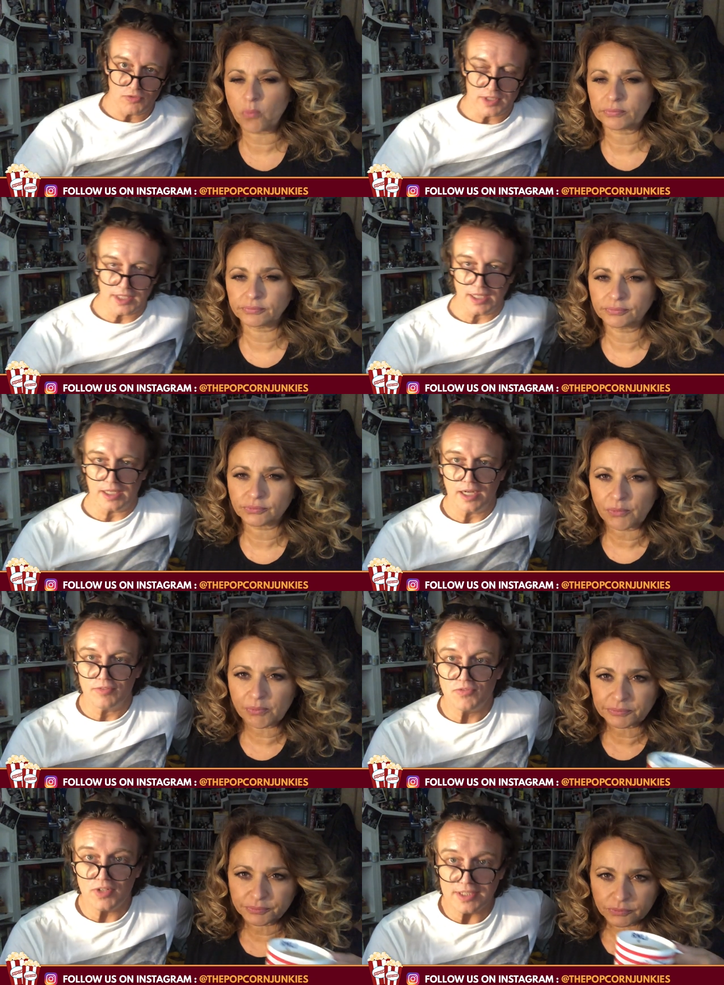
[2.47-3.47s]
Speaker 1: off the telly, I've
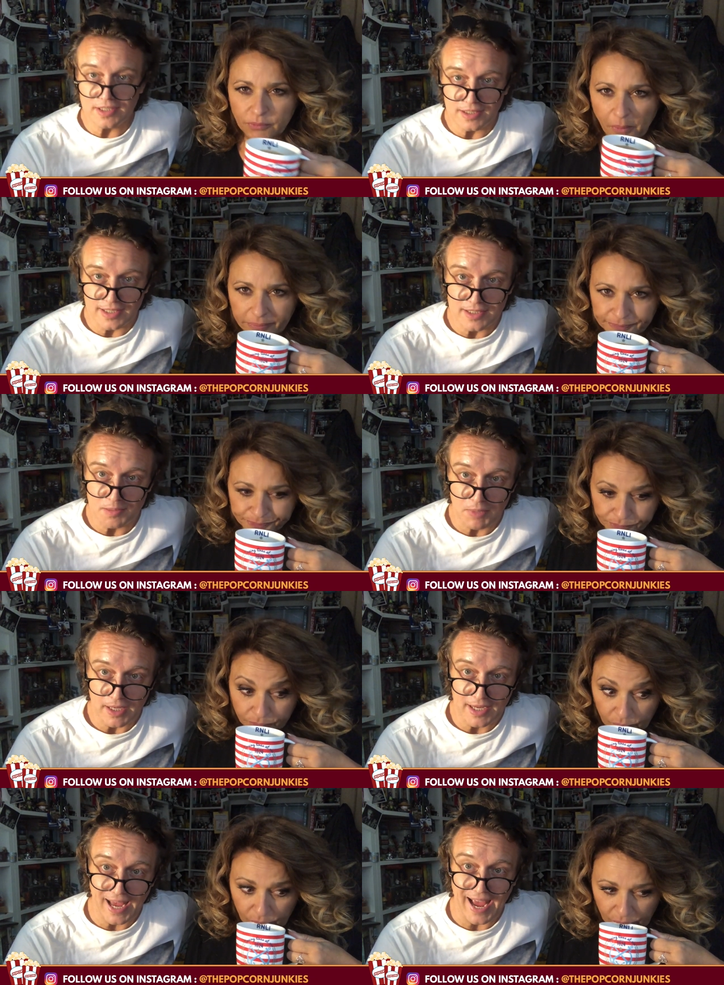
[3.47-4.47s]
invited her into my
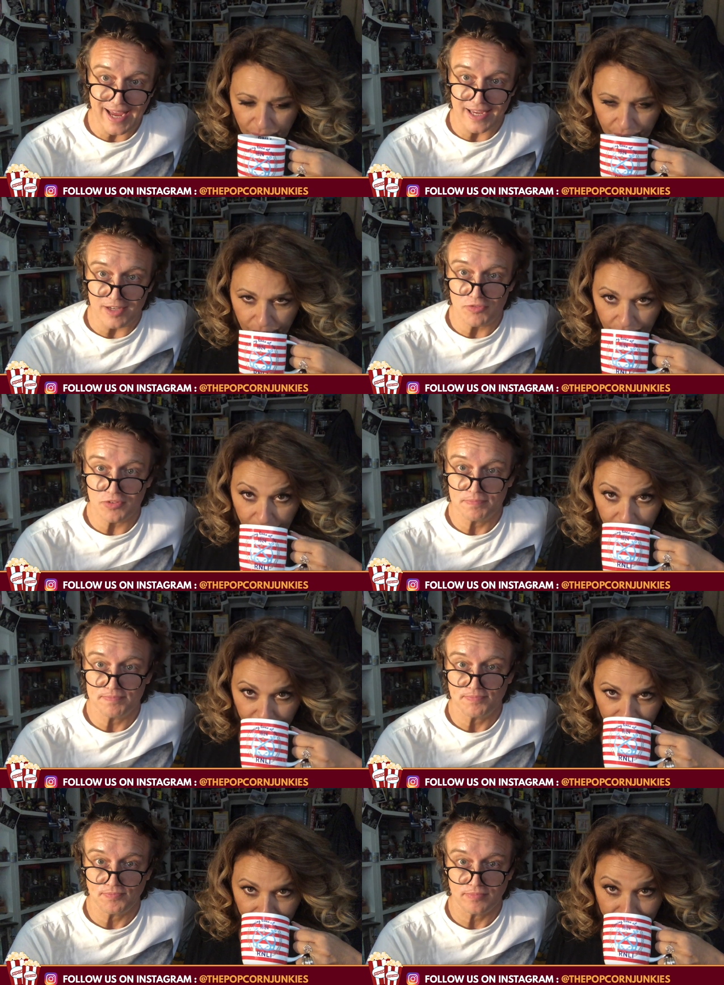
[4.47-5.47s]
cave.
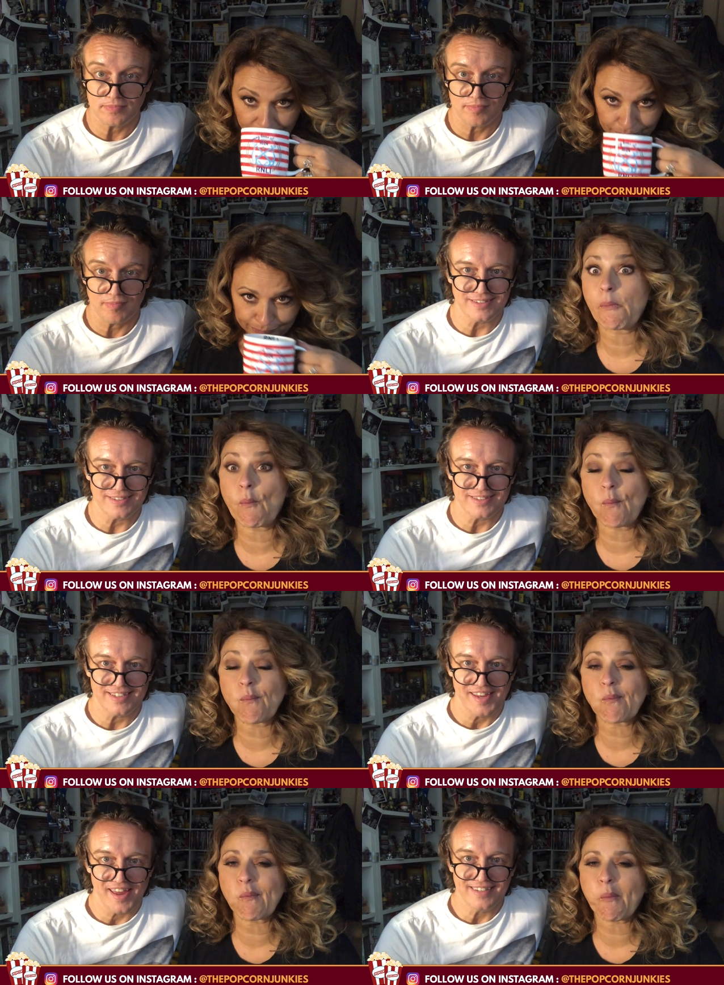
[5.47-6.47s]

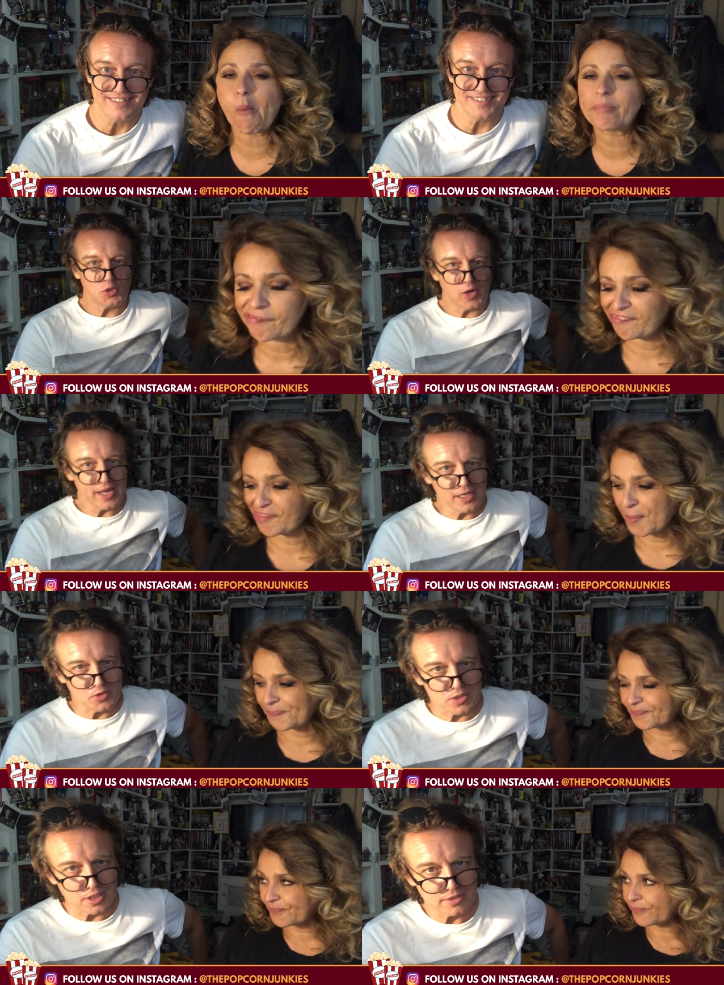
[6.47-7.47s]
Mm. Your hair
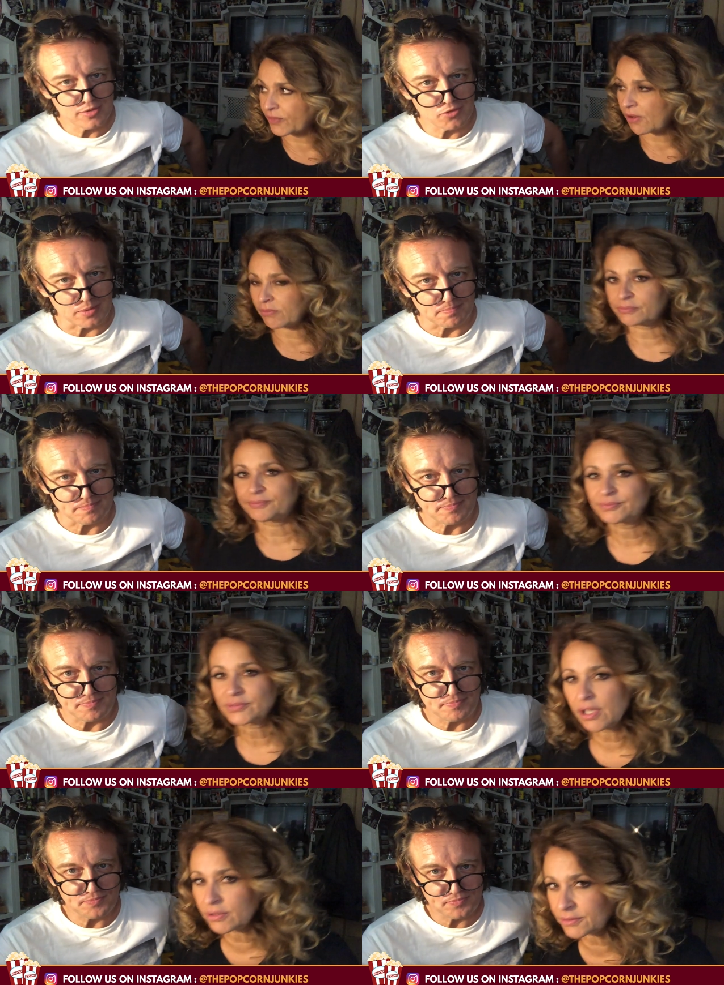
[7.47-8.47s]
looks so different.
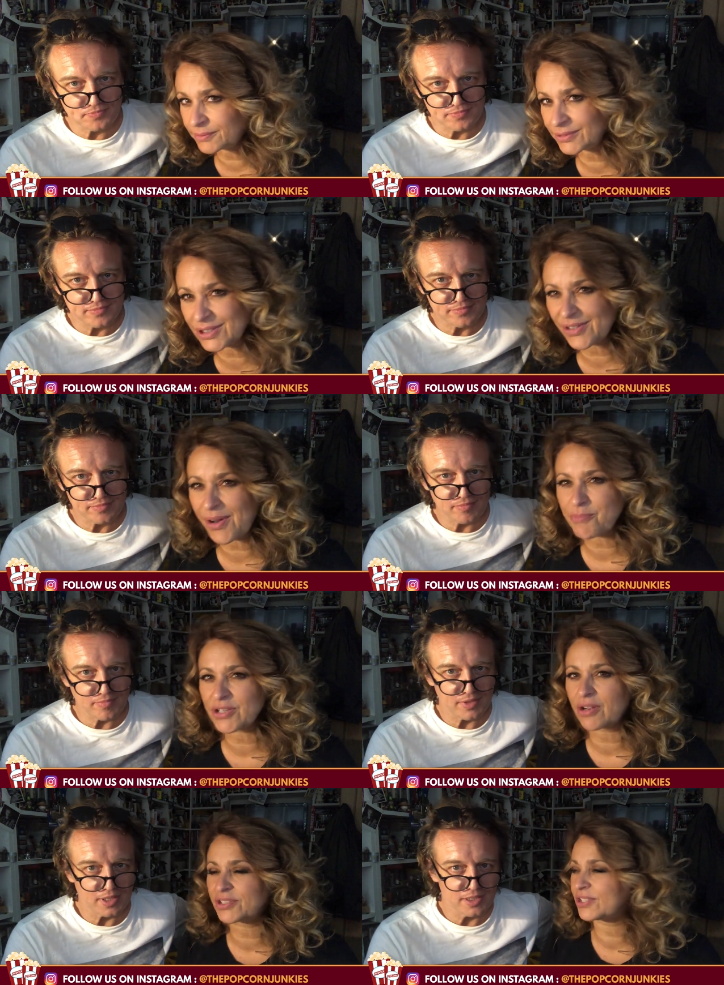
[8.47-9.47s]
Speaker 2: Um, it's because I'm
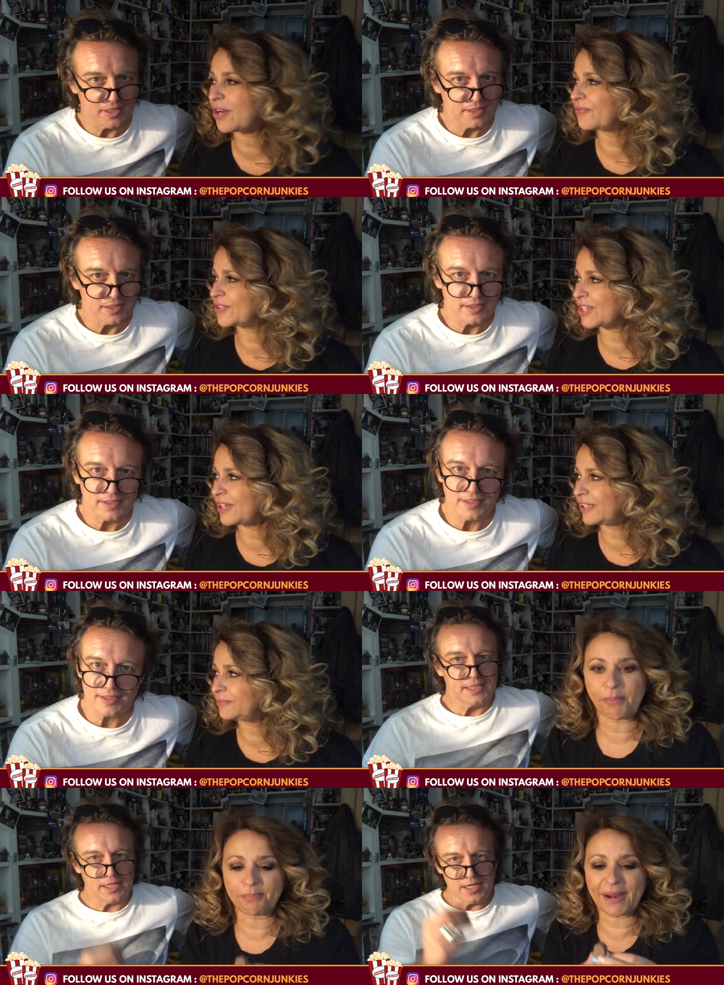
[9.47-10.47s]
tarted up for telly.
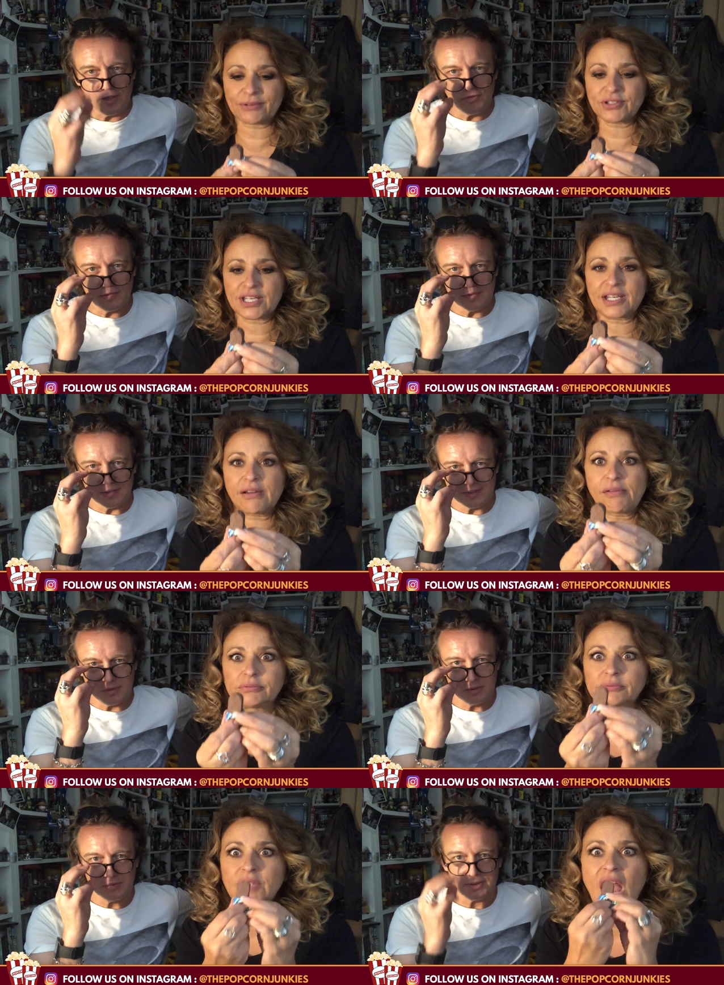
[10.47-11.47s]
Did I Bounty.
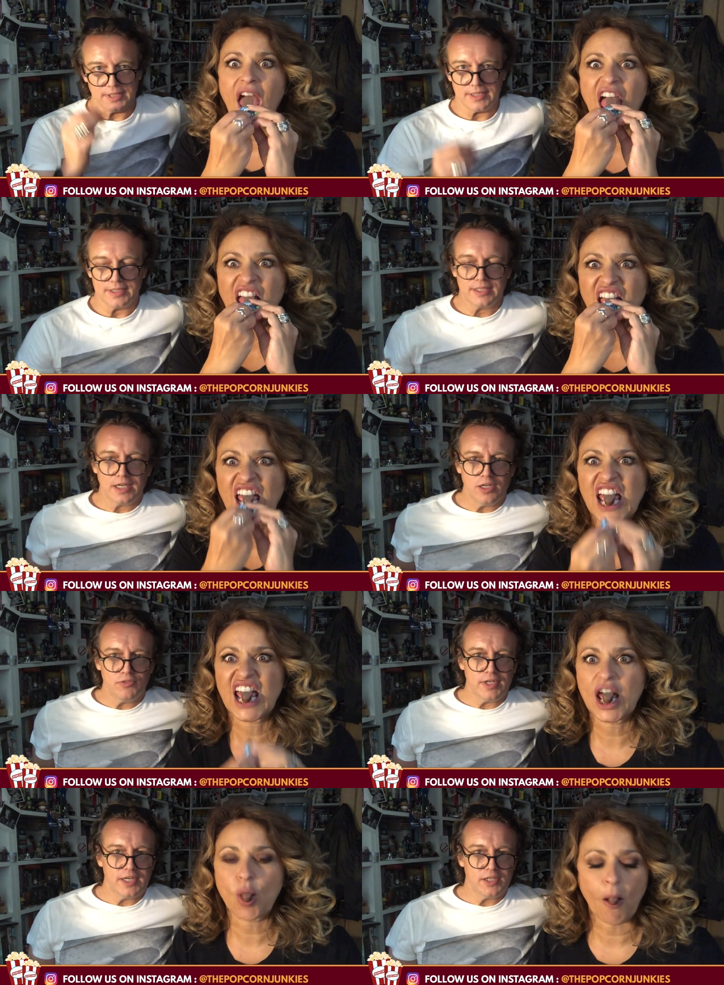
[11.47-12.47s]
Speaker 1: Over... Oh dear. Did I
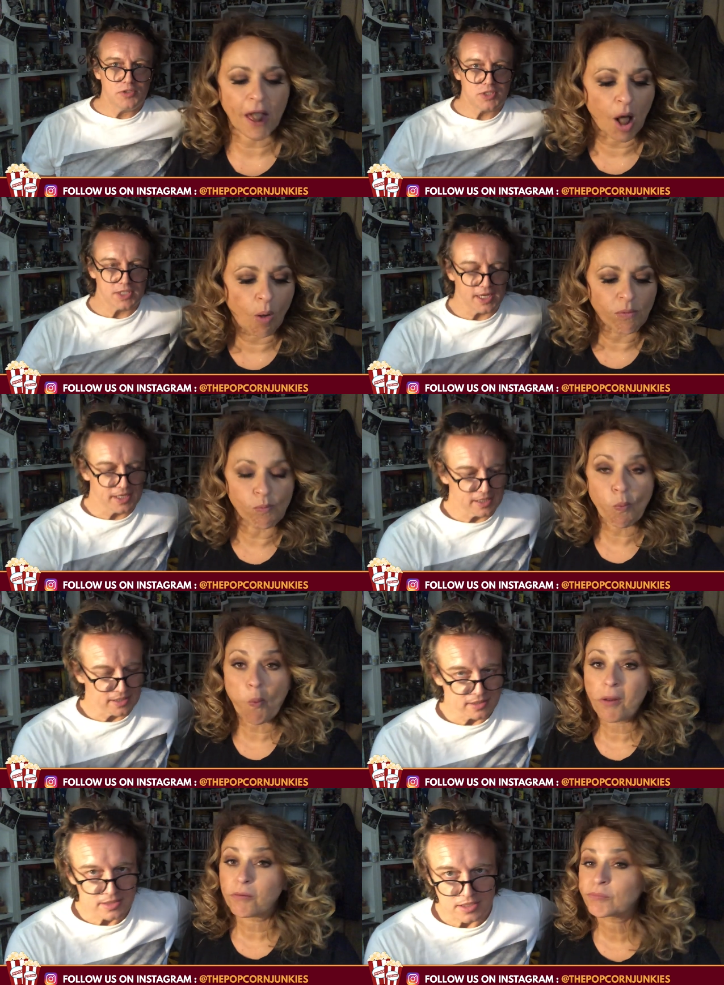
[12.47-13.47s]
overhear you
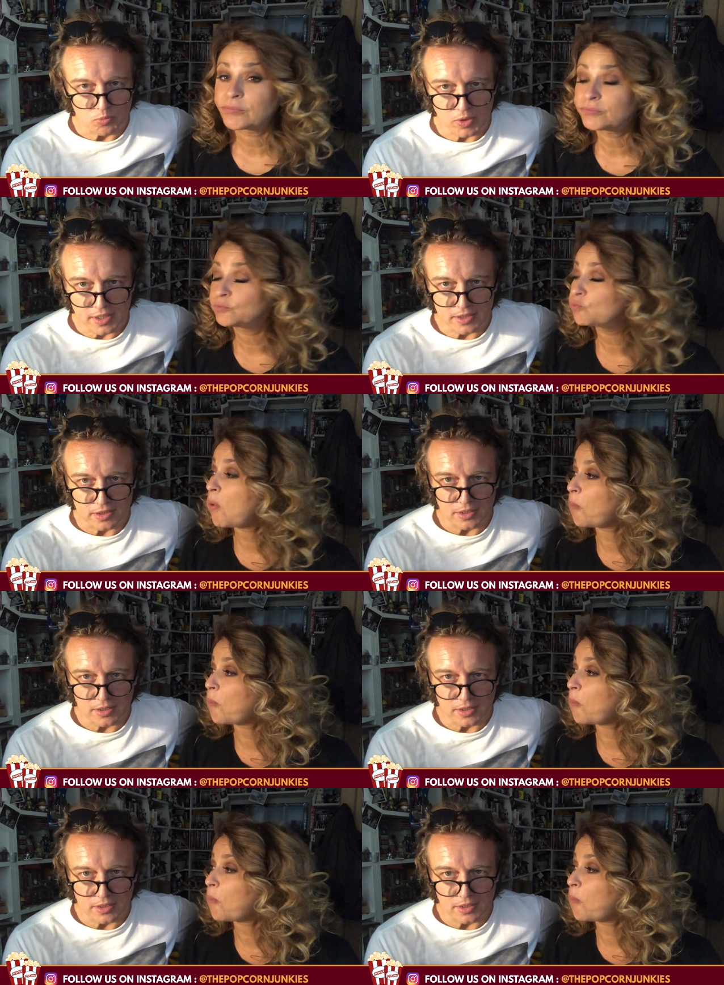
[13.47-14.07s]
saying somewhere that